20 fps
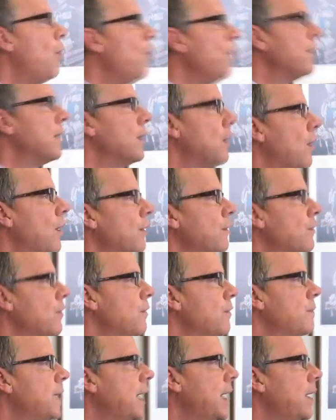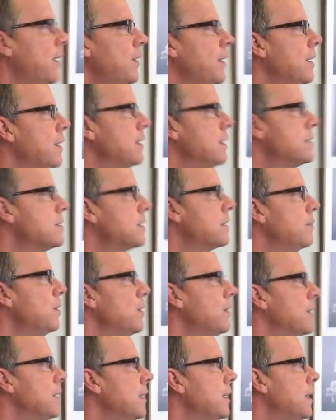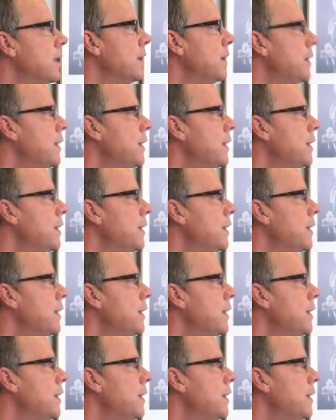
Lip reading: involved in long-term care in this community.